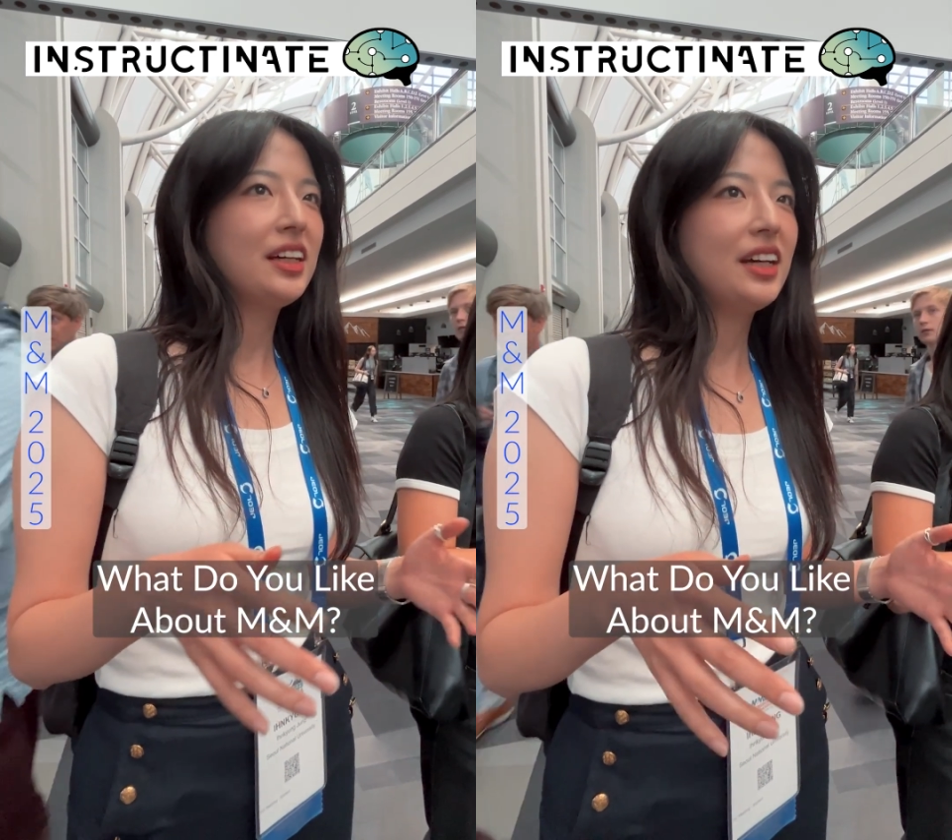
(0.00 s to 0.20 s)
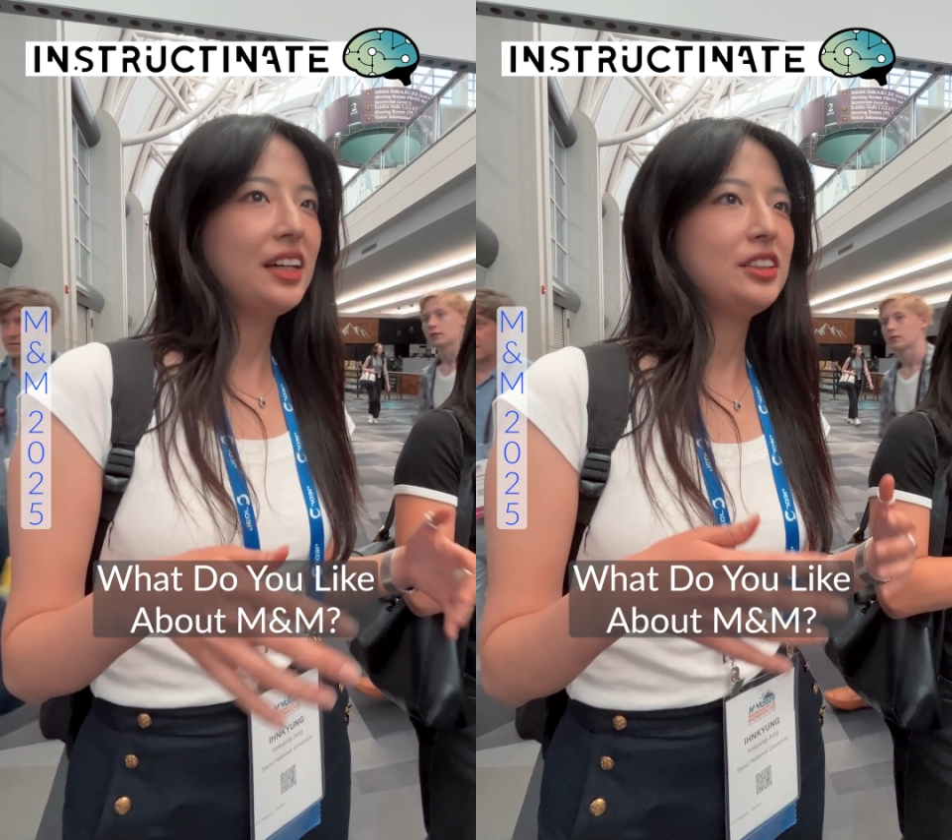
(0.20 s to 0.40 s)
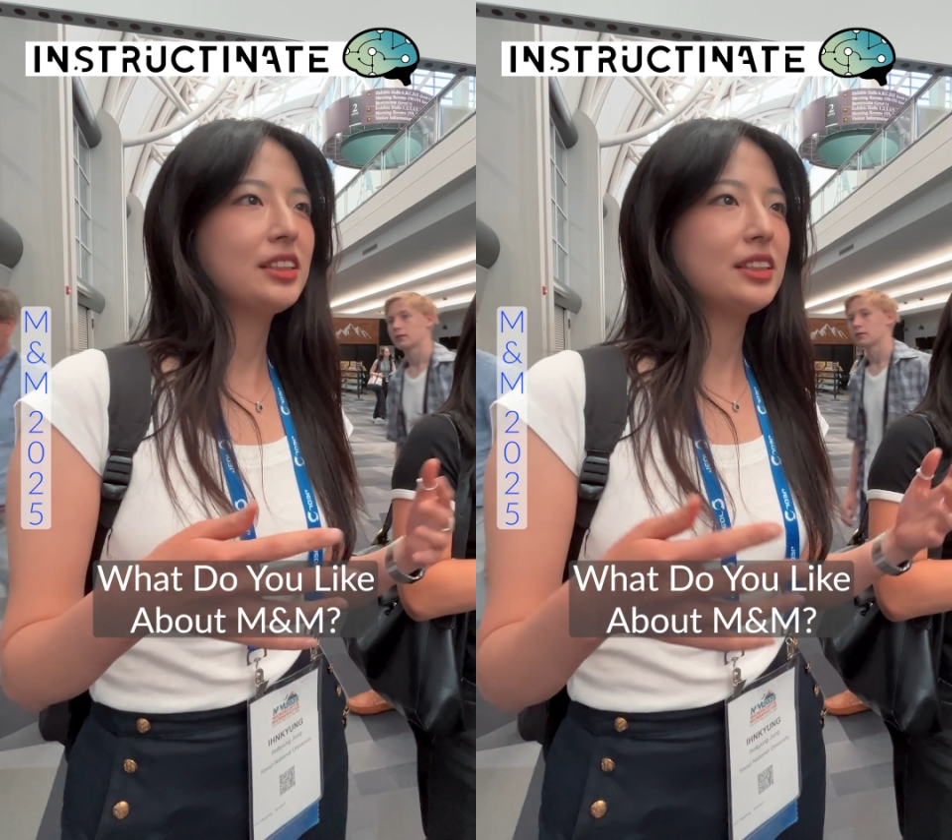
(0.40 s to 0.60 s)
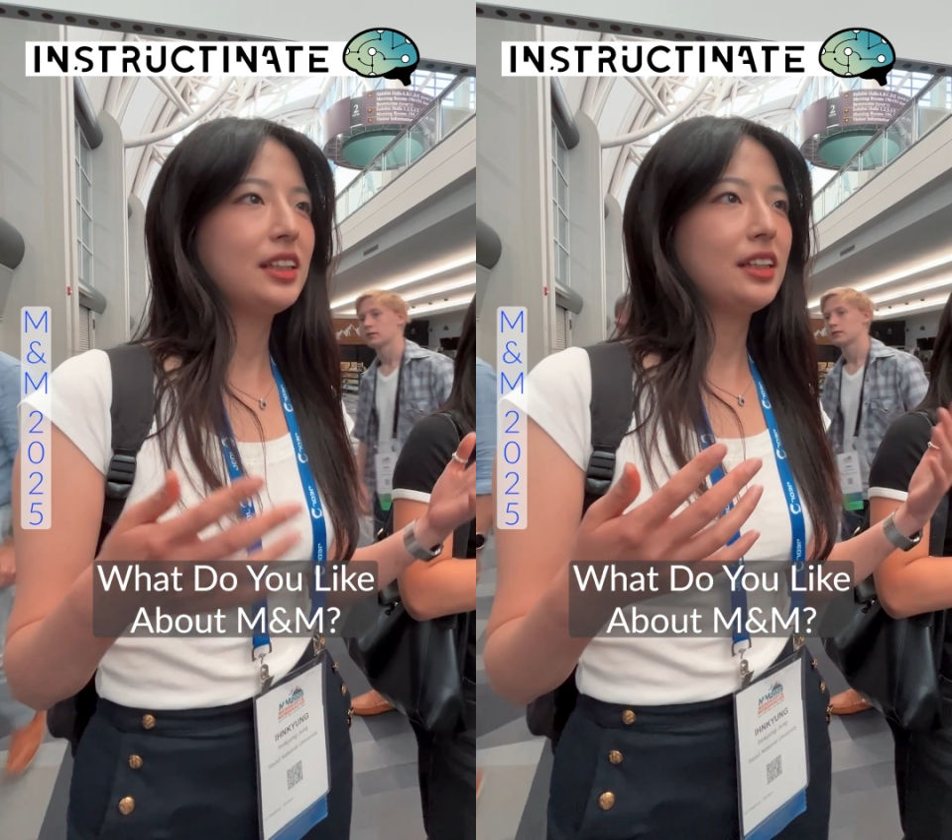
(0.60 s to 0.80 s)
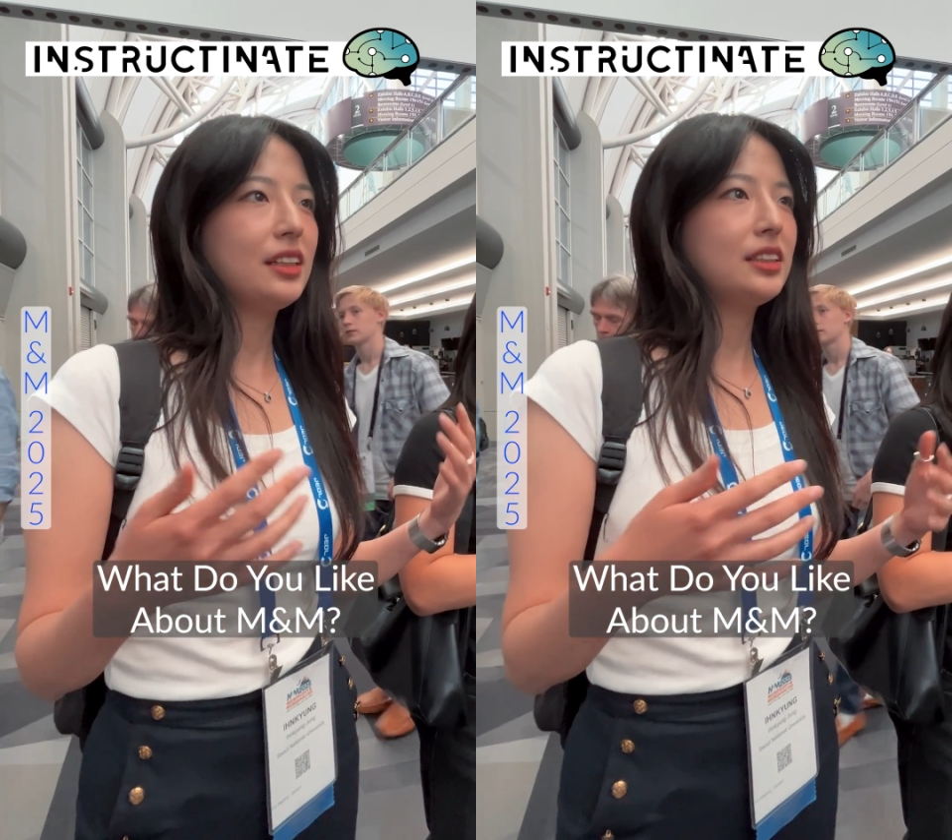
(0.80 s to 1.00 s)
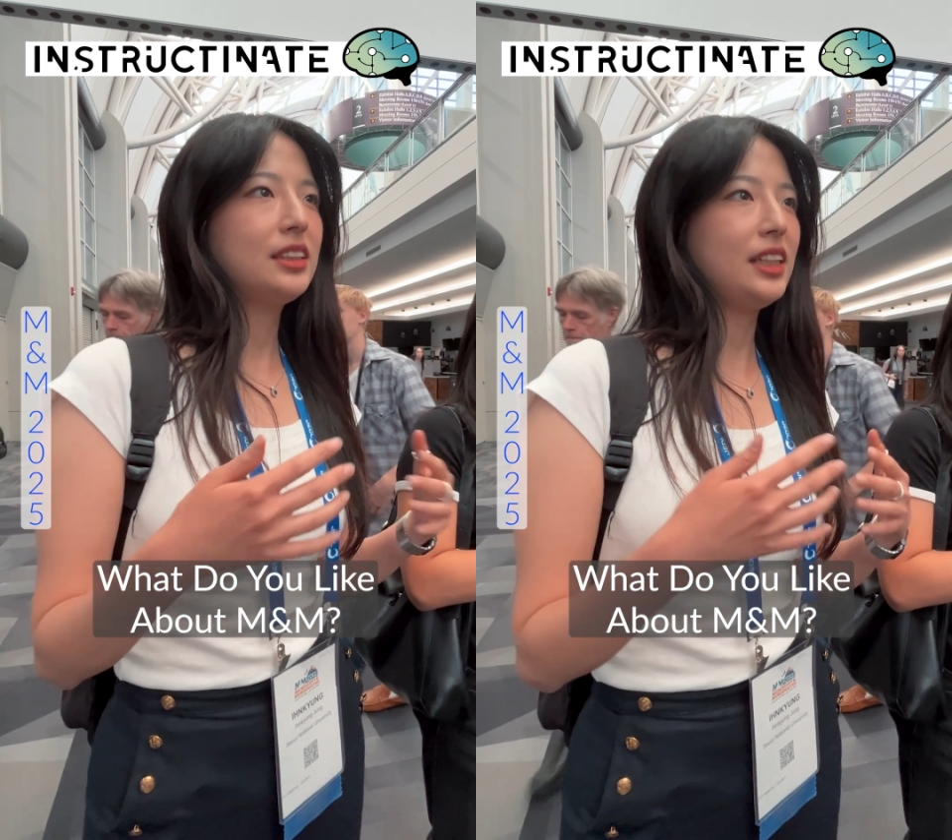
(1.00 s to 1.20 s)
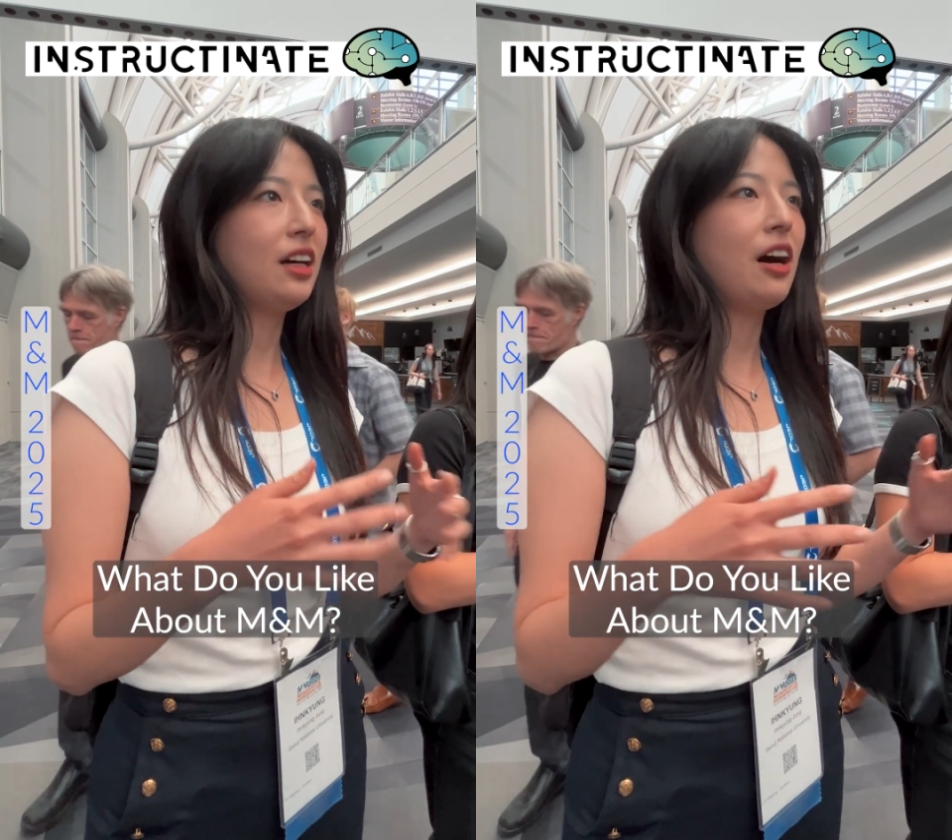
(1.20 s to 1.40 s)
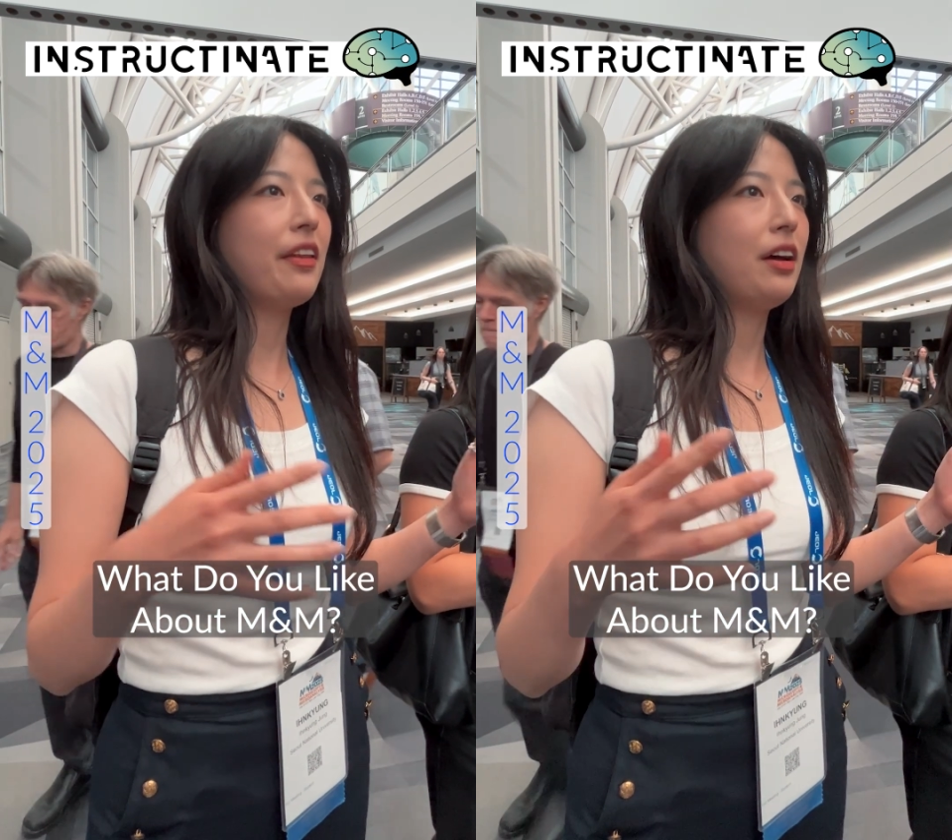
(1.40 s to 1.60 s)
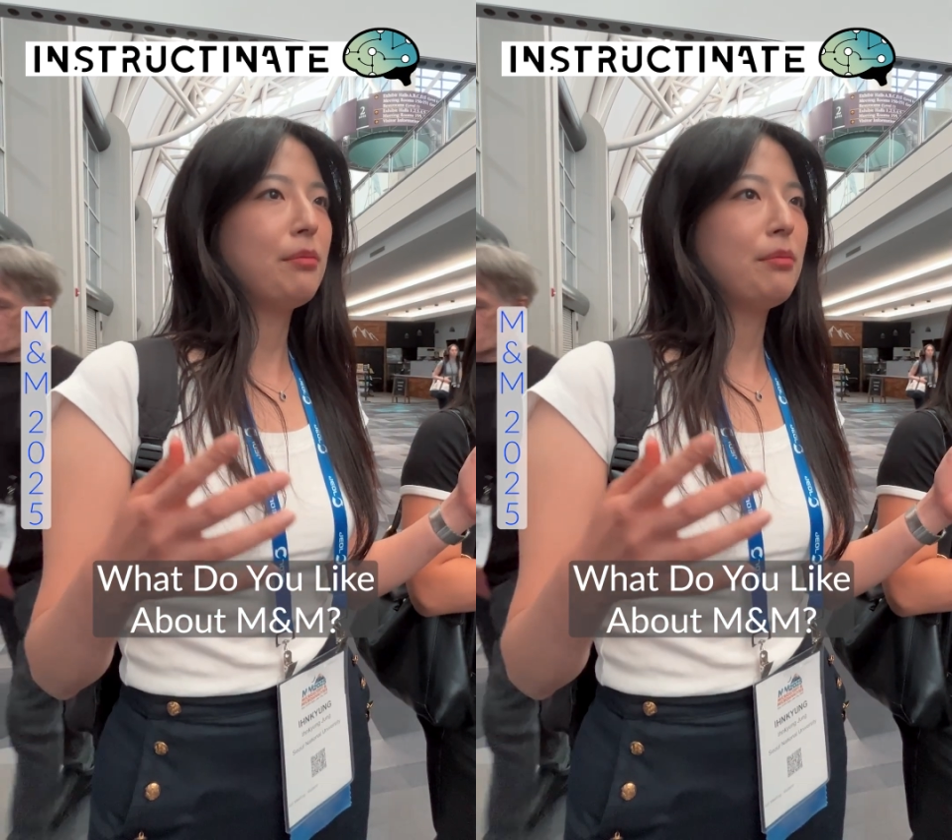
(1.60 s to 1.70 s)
And just seeing all the